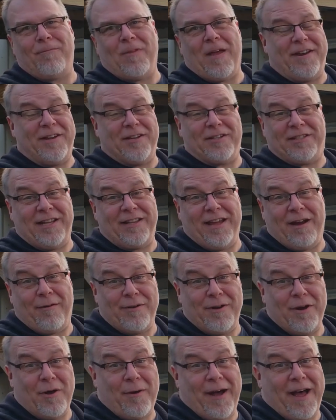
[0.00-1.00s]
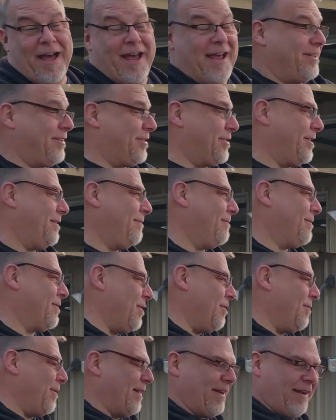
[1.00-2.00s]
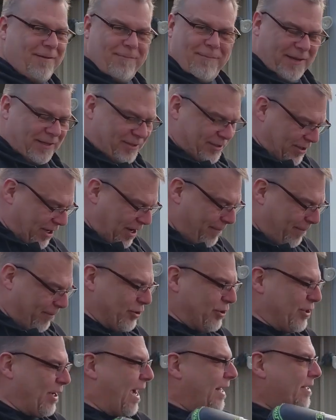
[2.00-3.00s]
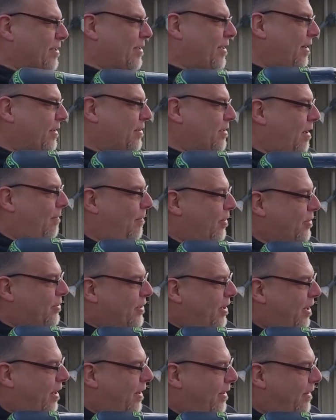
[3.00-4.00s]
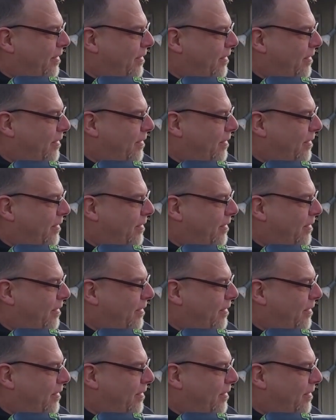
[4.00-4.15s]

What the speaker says: just did that with no eyes. So we did miss a couple shots there. It's almost done.